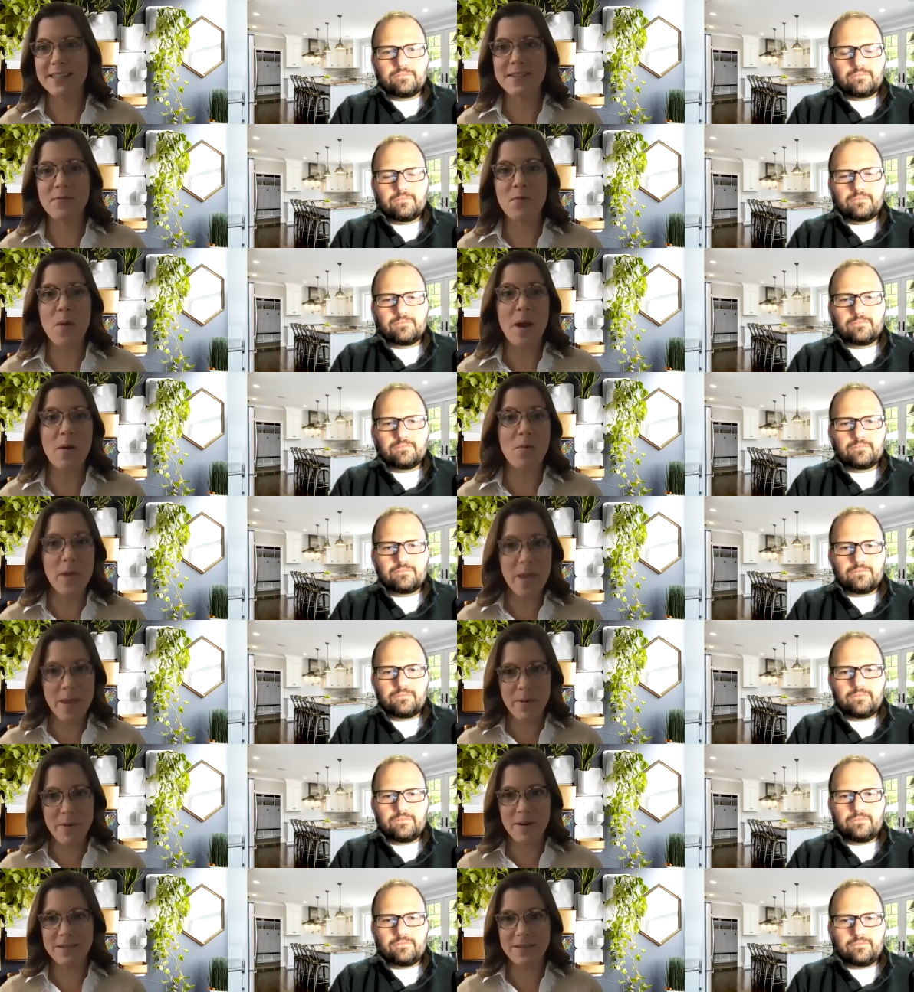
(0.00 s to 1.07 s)
Speaker 1: of where we
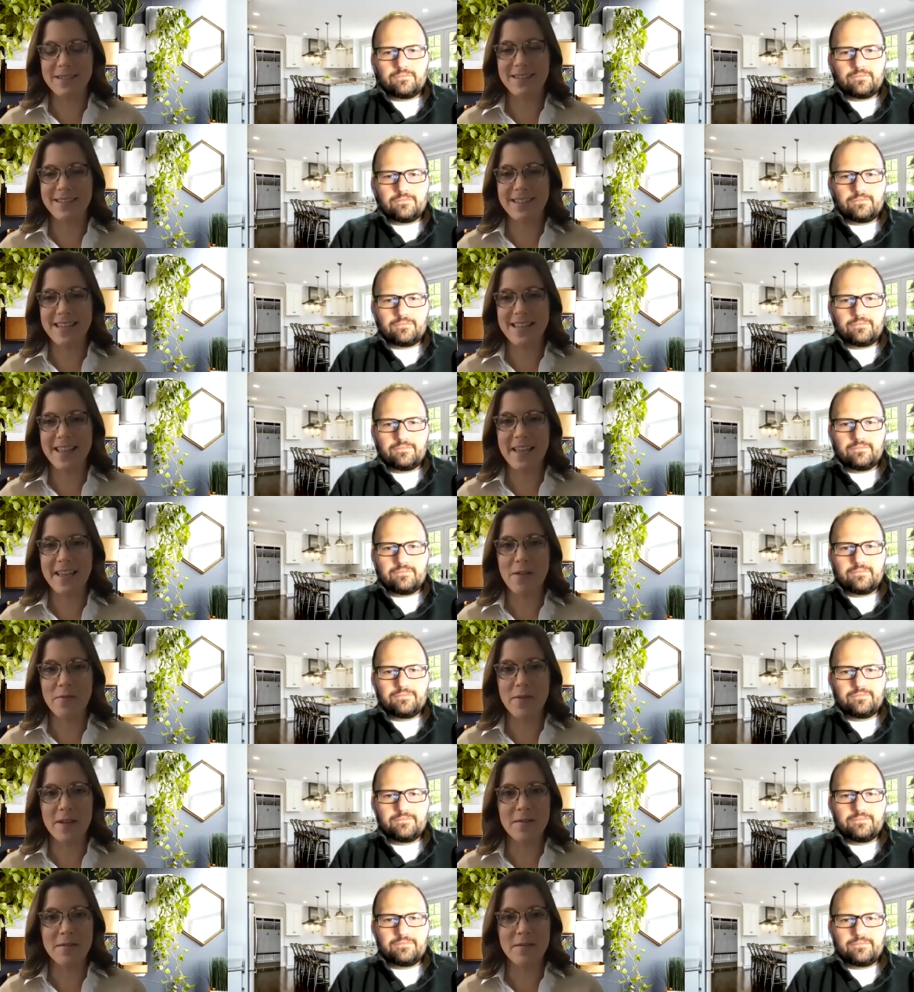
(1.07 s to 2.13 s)
personally live
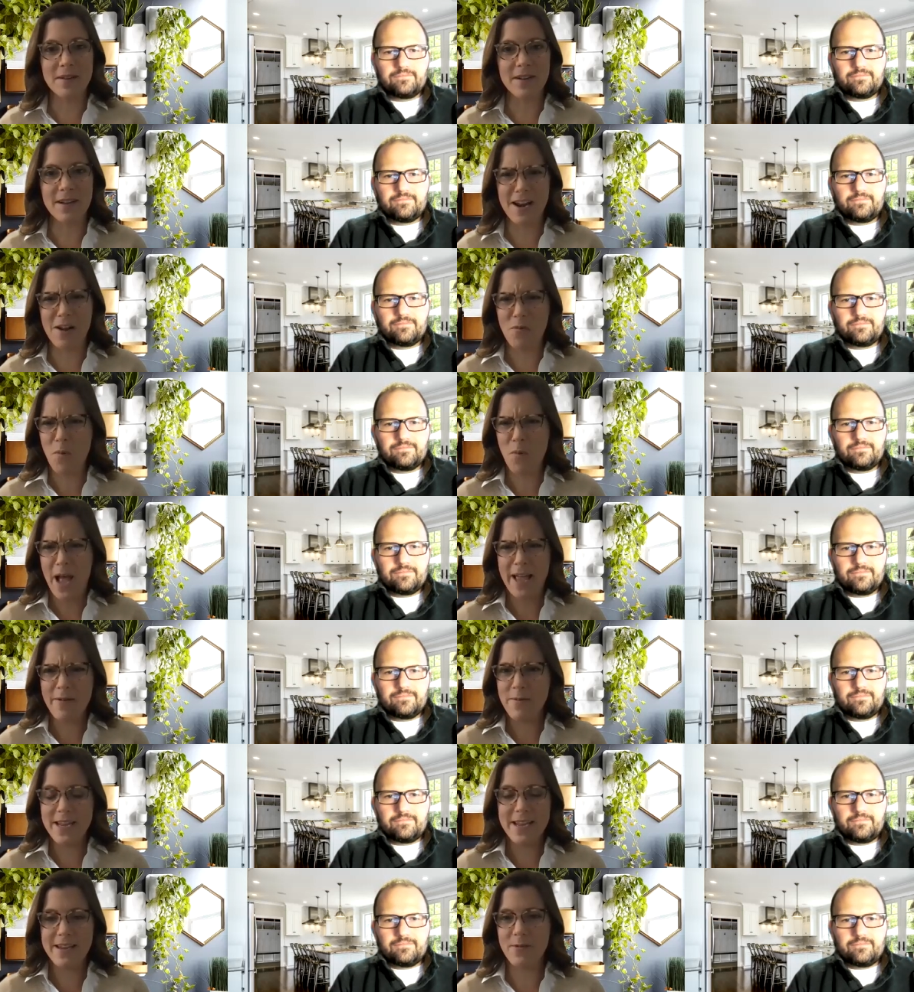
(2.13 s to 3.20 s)
and kind of why
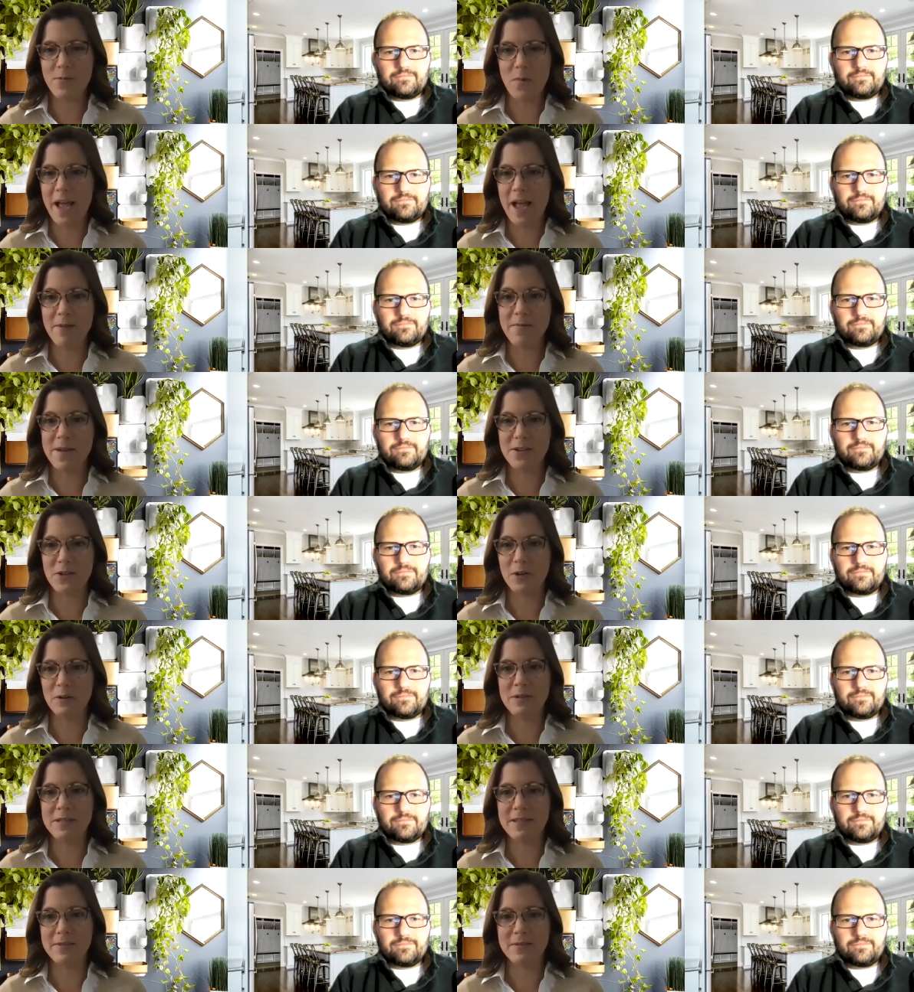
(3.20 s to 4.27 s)
we why we
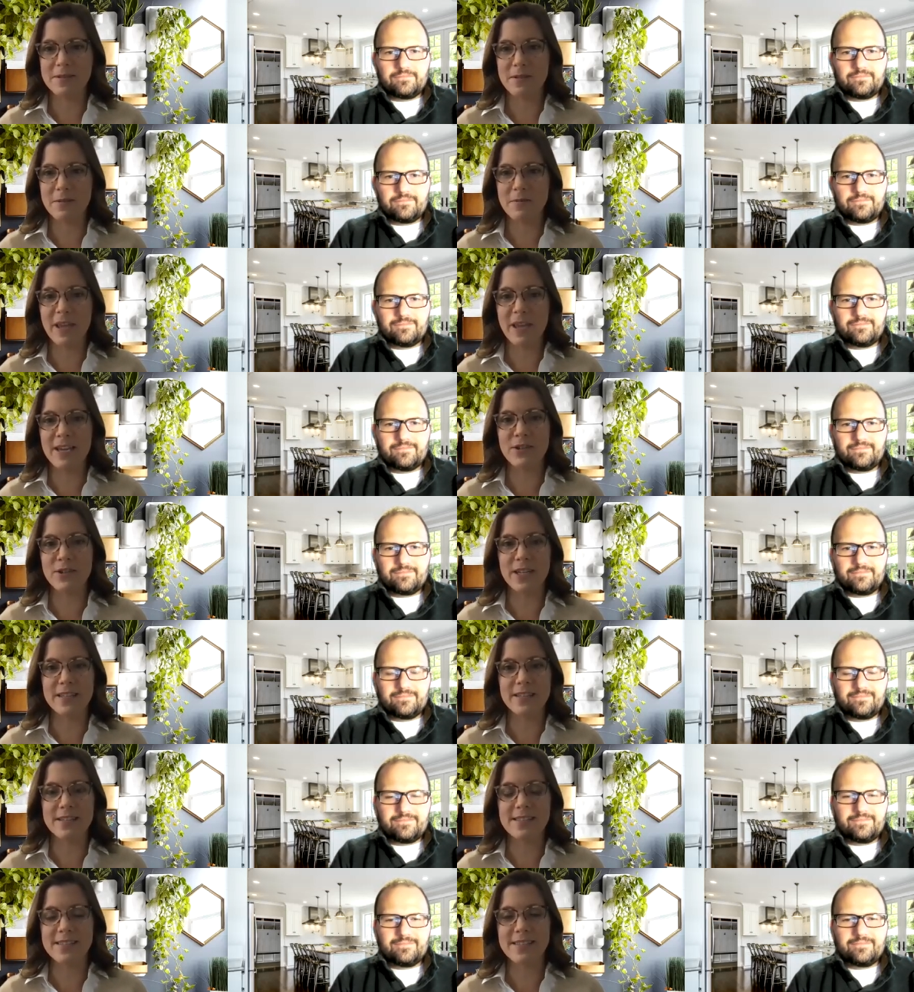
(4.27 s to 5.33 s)
chose those
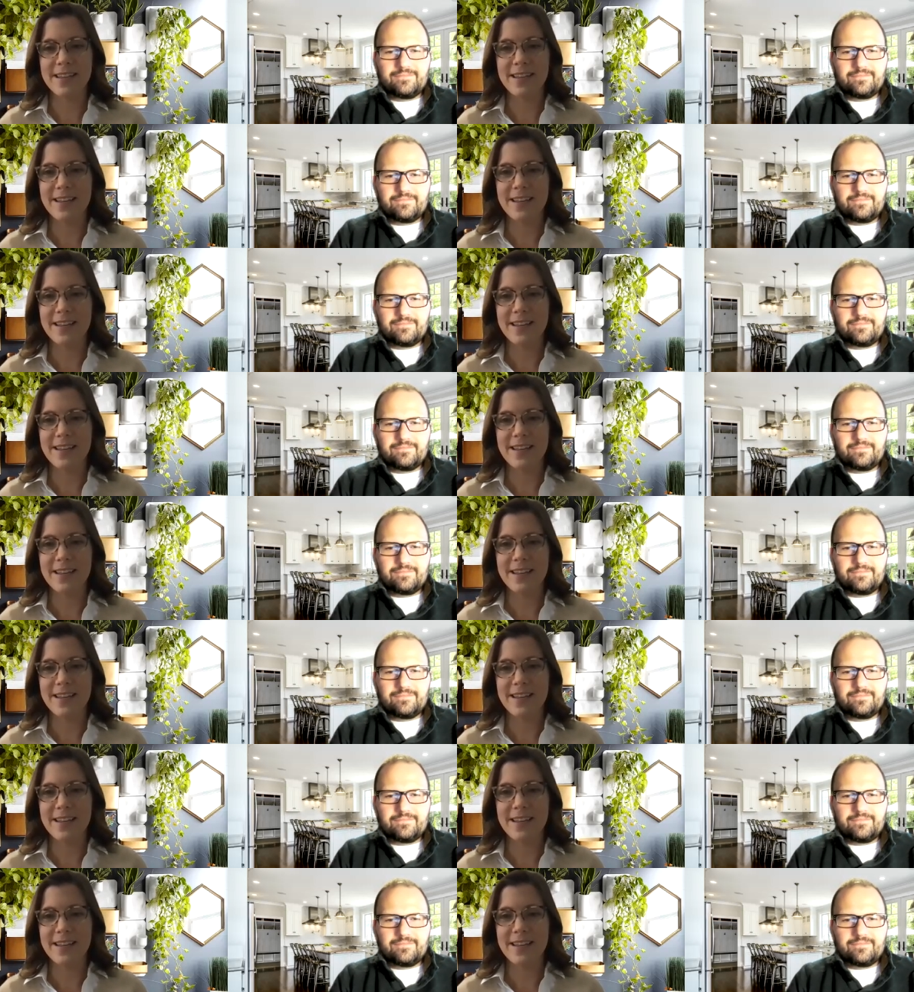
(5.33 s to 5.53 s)
locations.